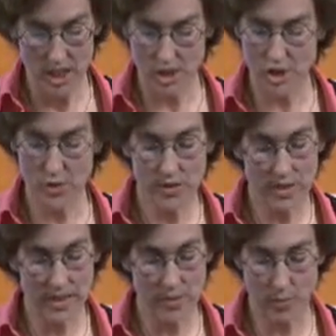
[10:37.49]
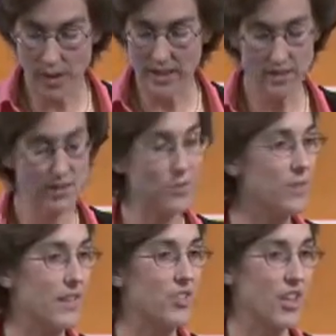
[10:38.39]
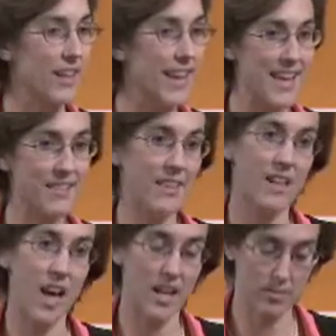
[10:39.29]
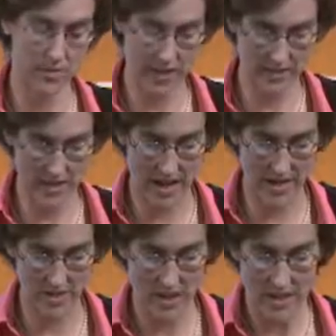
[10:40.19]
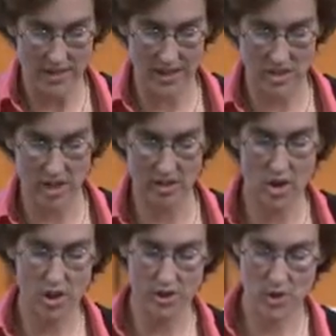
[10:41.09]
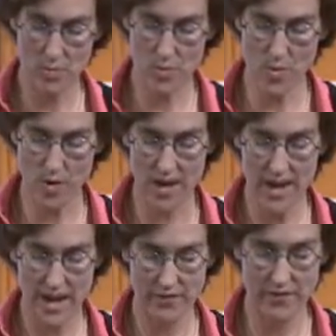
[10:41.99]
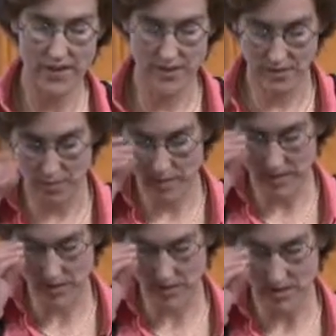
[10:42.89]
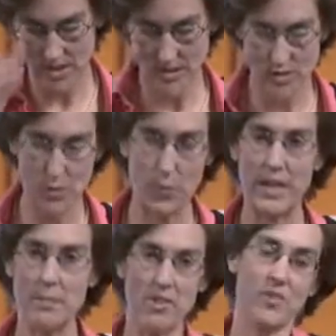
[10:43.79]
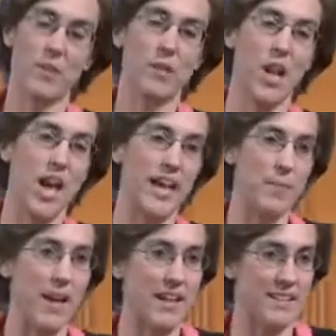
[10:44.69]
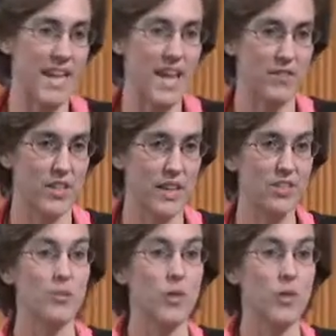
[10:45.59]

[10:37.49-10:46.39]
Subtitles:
Assuredly, right soon they shall head the column of exiles. They shall loll no more at festive meals. It's a great image of them lying about as the head of the nation.